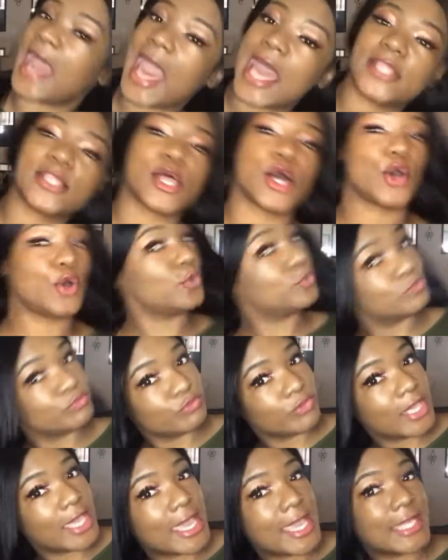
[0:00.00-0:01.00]
I know,
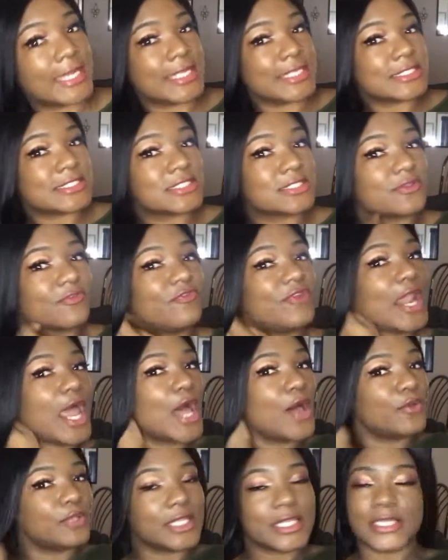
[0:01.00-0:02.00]
and it's
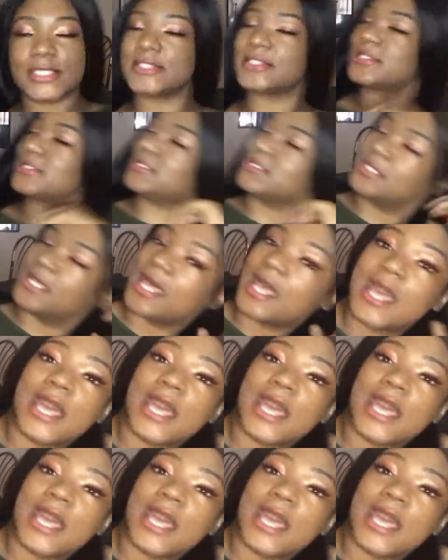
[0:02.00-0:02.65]
flawless,